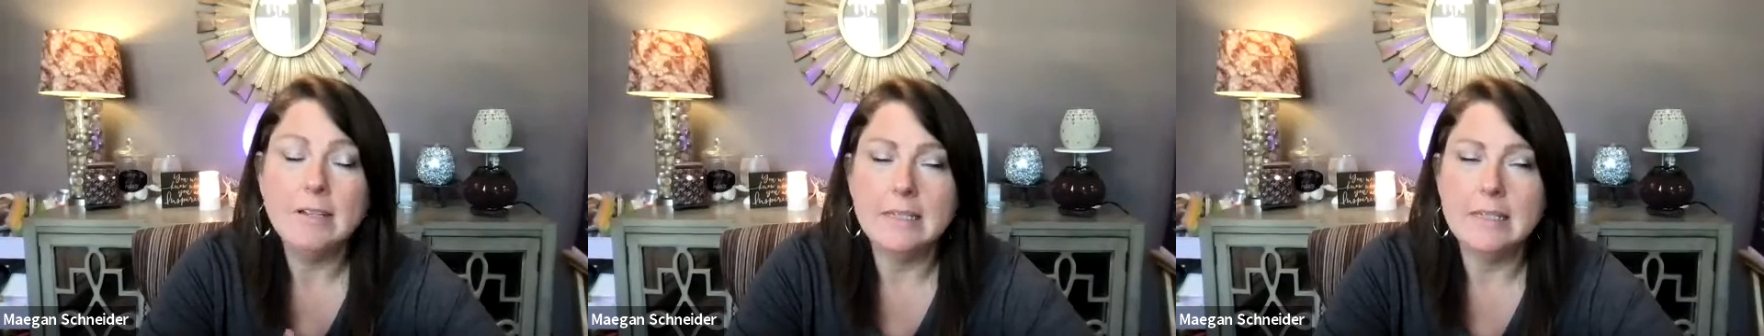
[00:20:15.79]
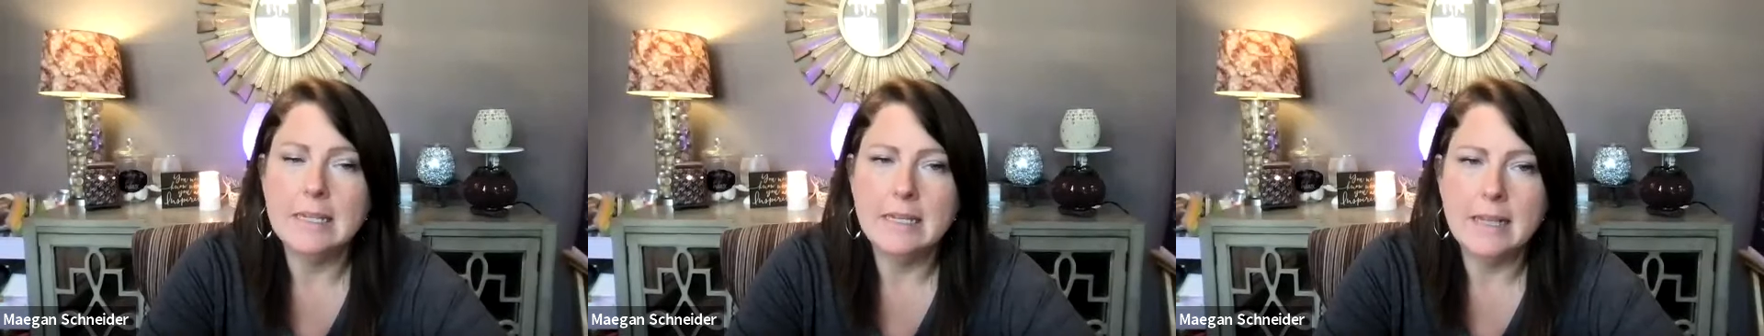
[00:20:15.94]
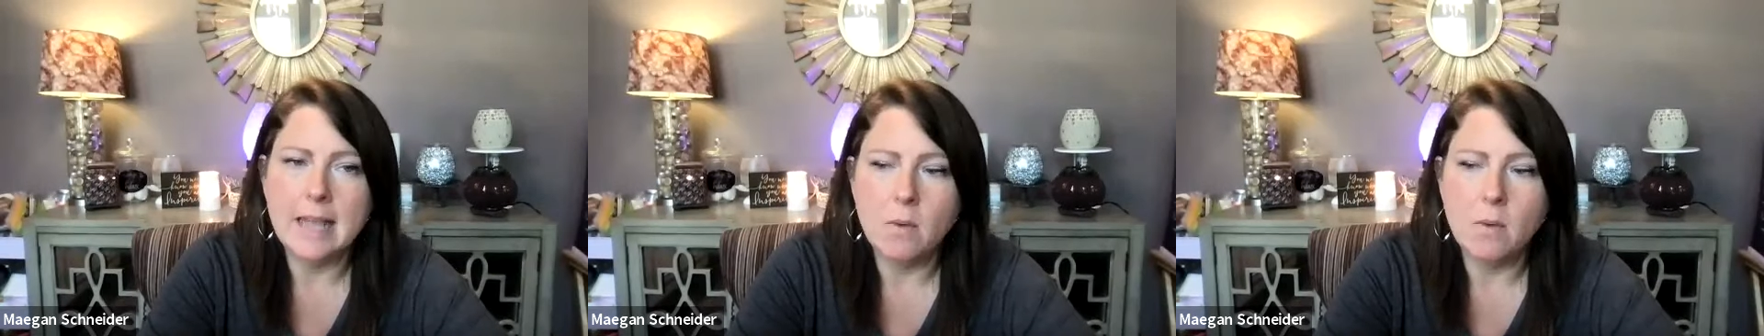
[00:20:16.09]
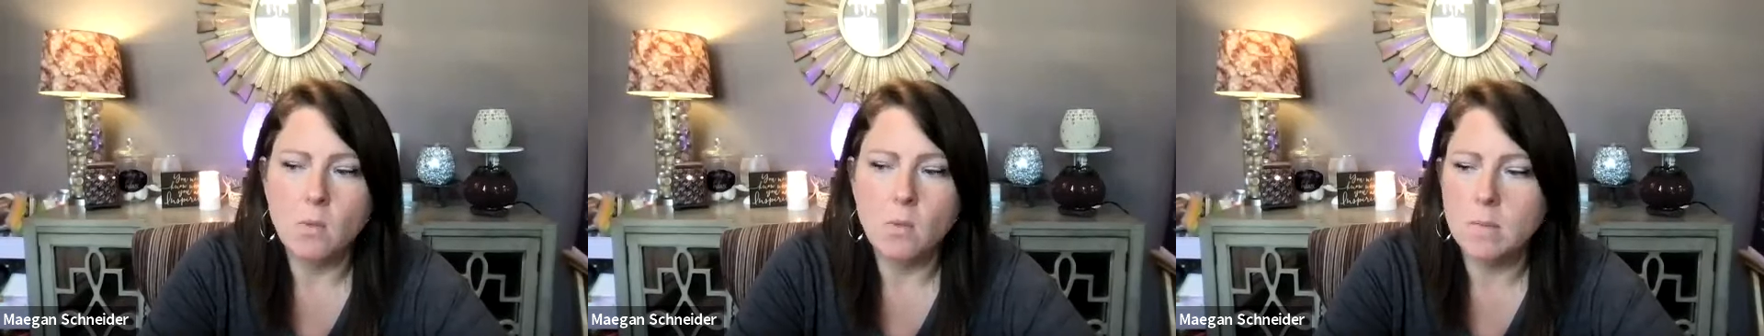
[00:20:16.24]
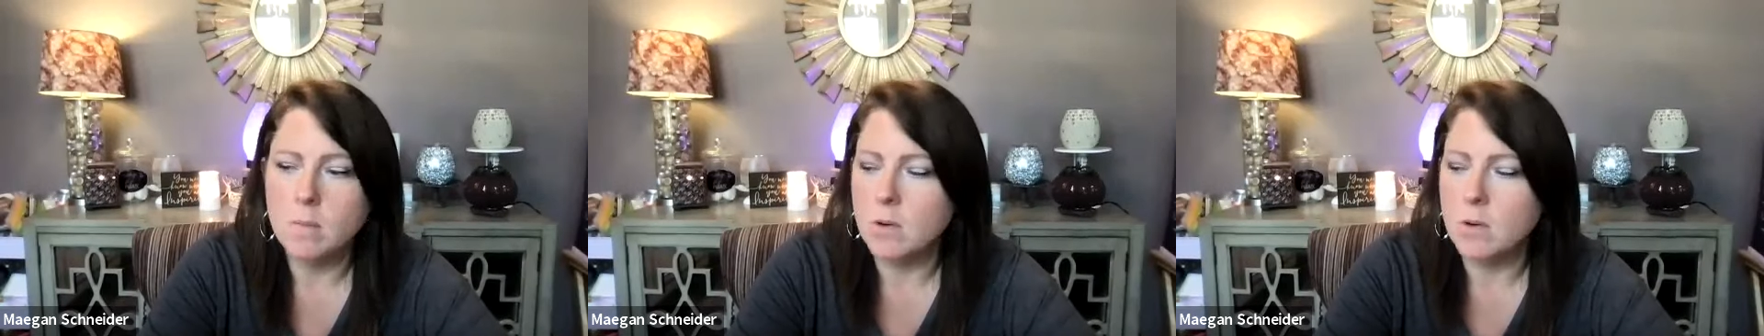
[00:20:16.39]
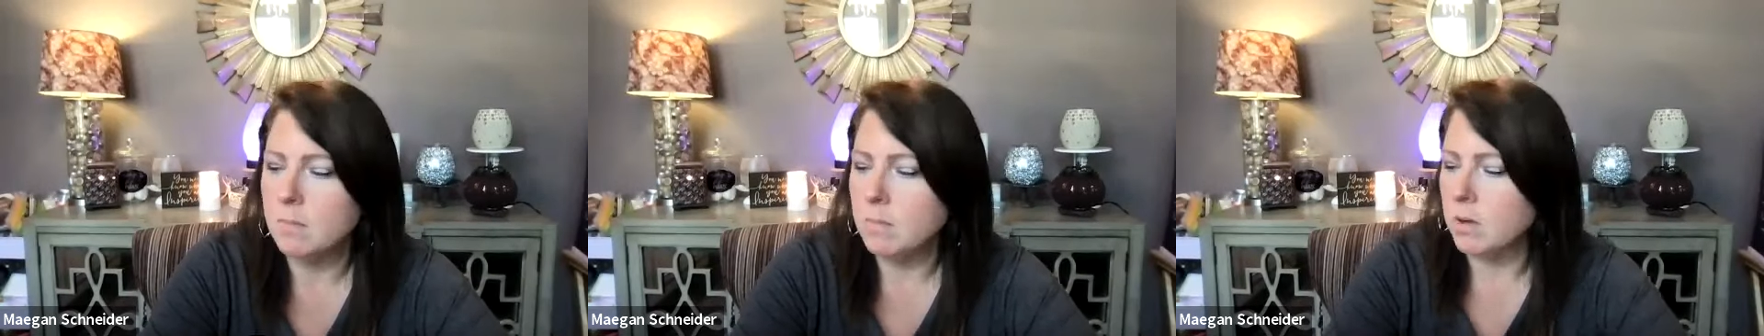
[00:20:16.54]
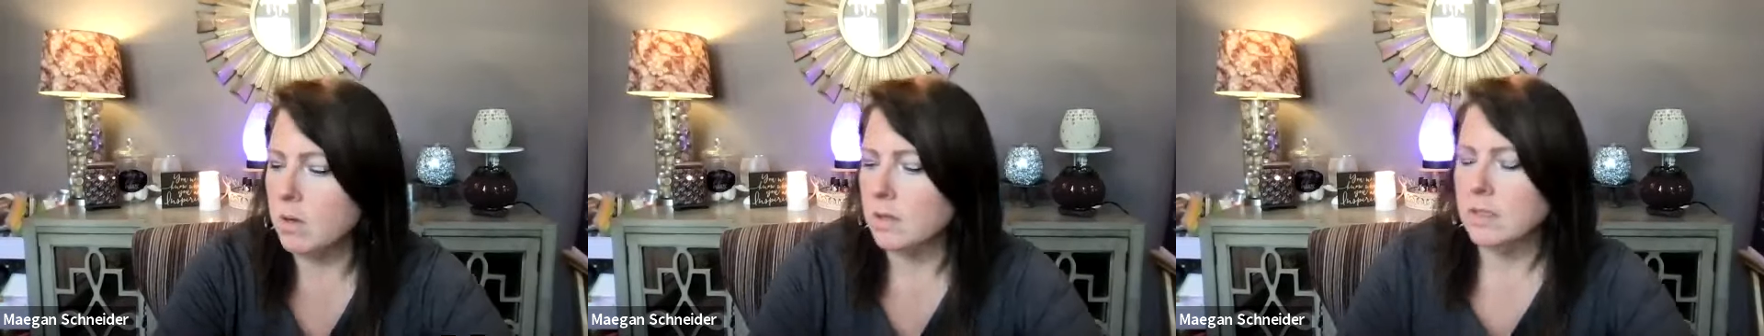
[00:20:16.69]
seen that warmer
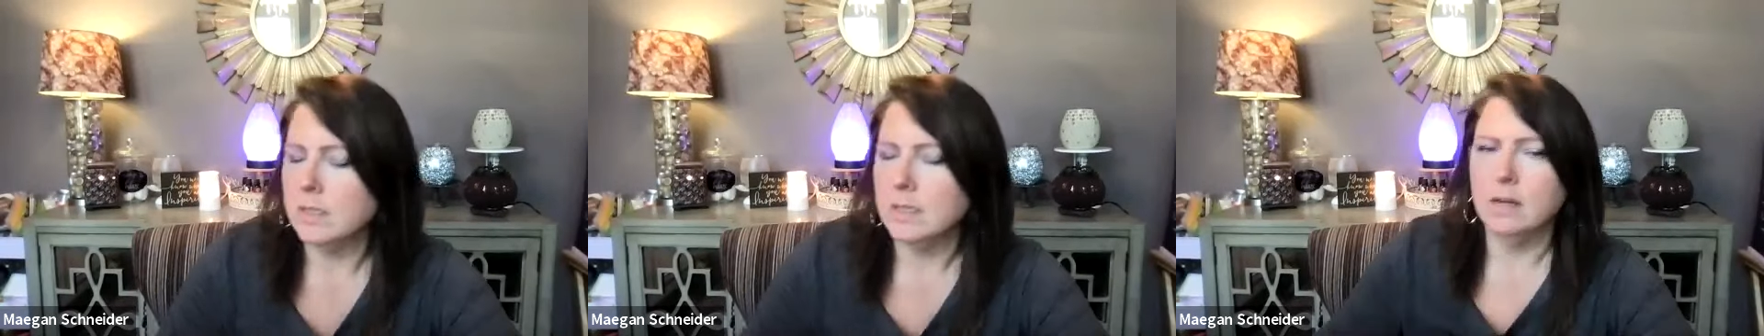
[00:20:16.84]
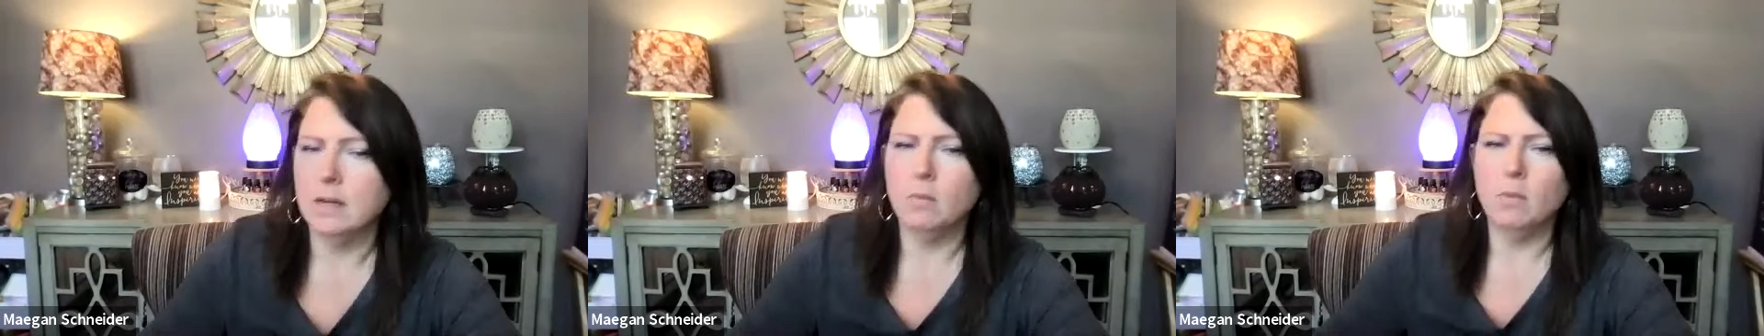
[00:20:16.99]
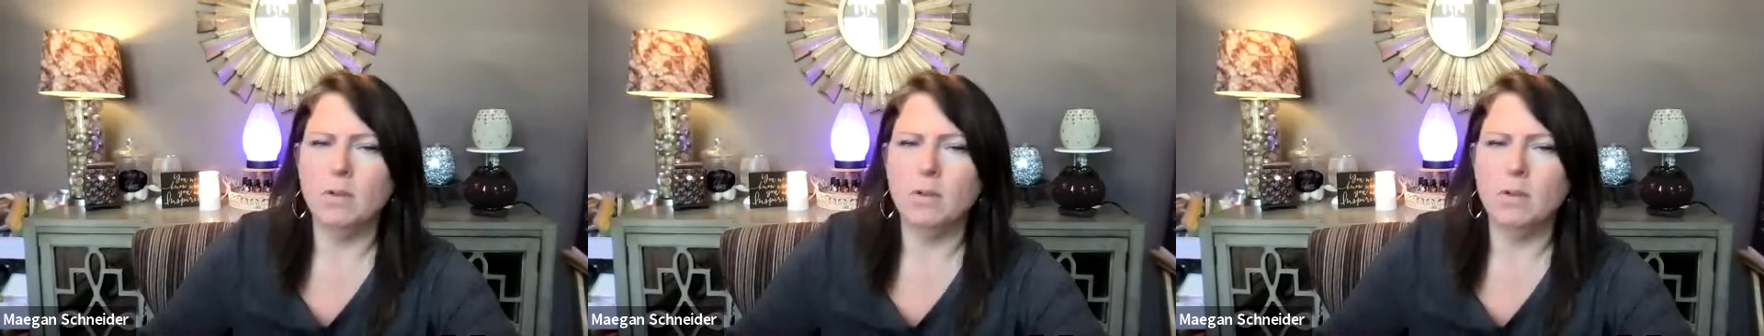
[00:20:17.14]
in person.